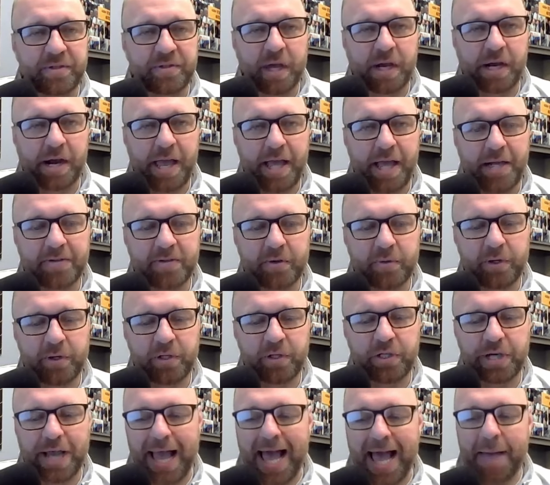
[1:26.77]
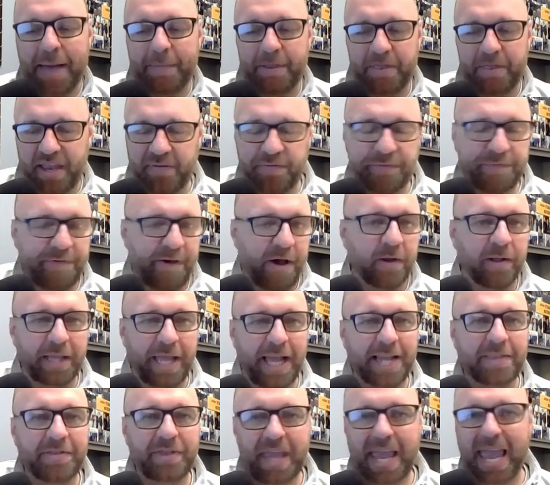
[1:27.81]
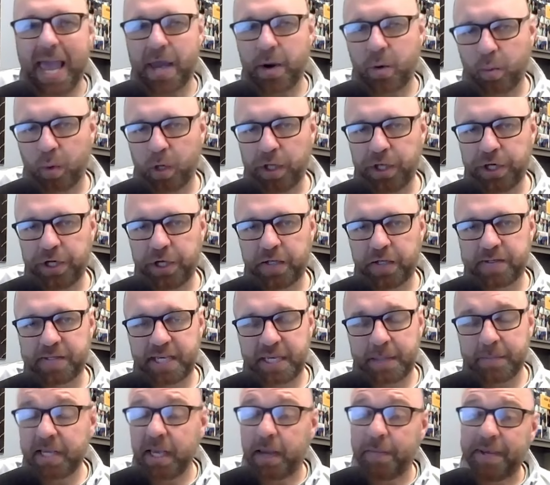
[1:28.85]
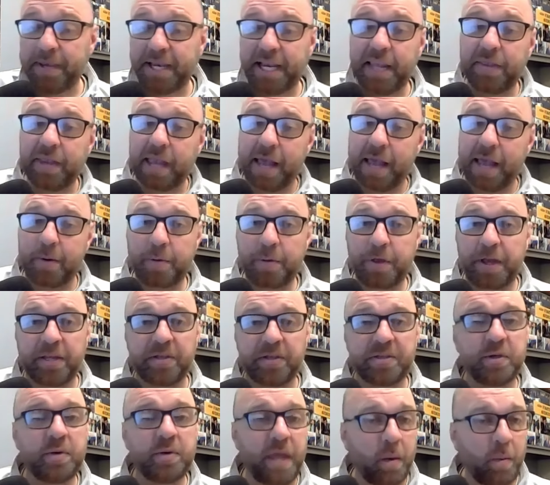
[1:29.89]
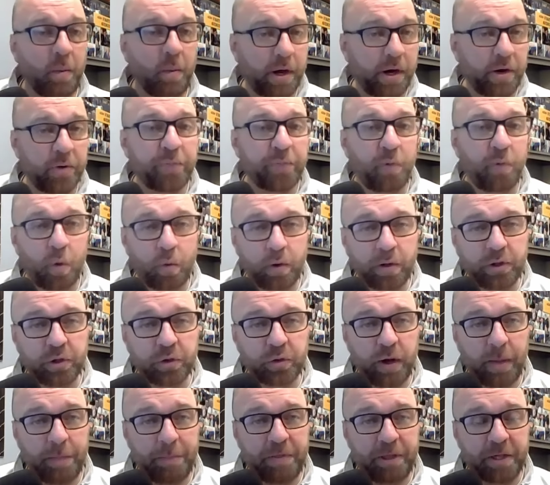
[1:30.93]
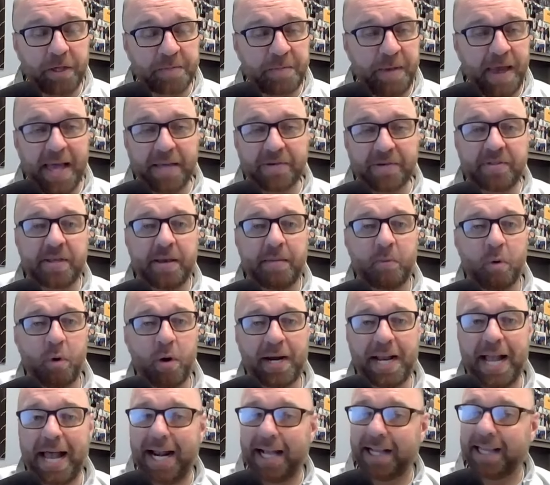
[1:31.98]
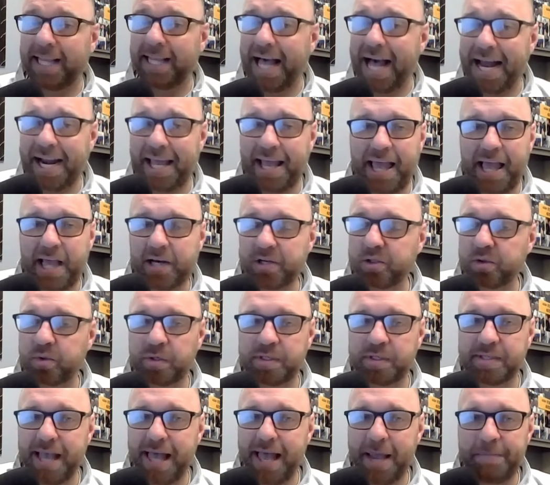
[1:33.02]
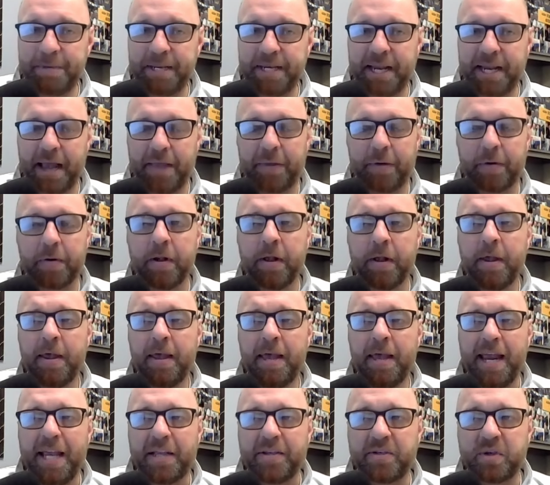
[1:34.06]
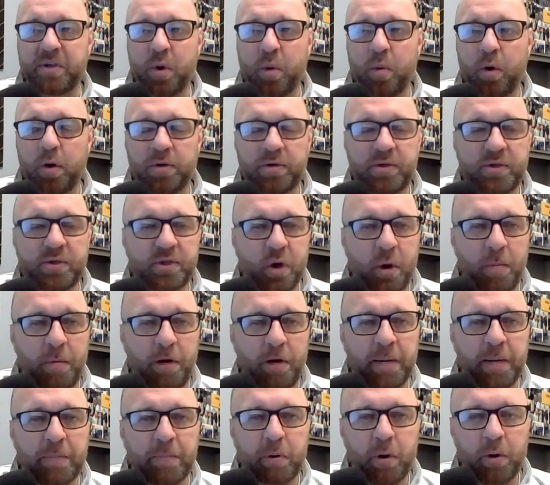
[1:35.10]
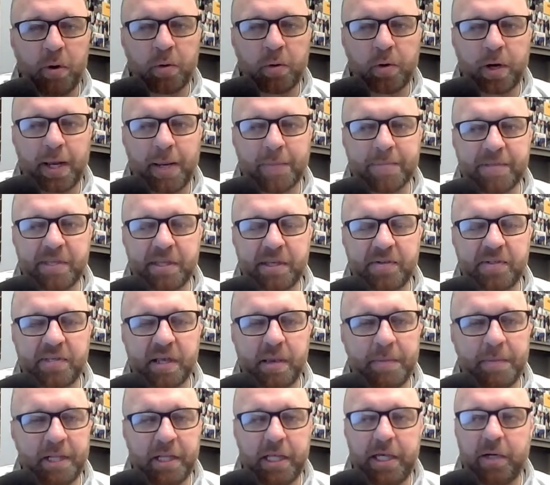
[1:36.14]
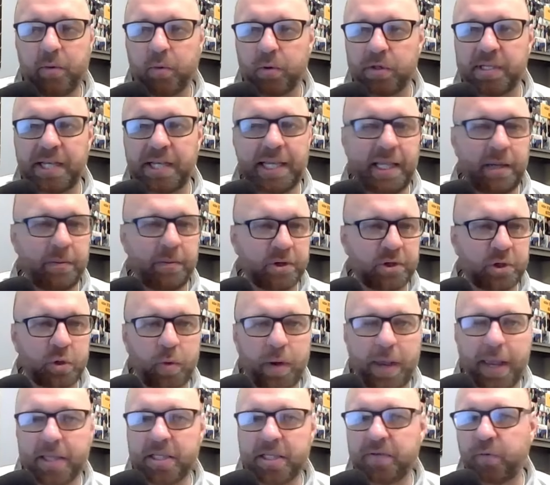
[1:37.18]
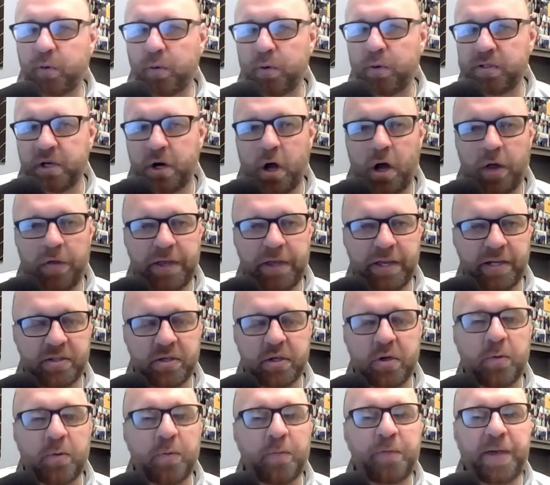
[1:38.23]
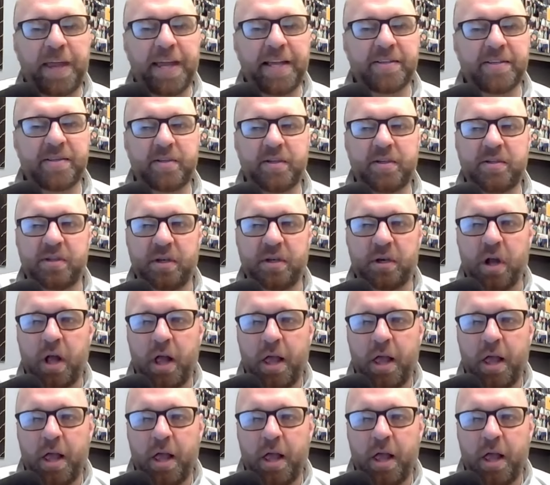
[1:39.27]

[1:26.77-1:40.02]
done an excellent job, and they felt like they had a really good team coming in. The other thing, too, they went on a foreign trip this past summer and got a lot of extra time together. And so, where so many programs in the Summit League were dealing with transfers and all these new faces and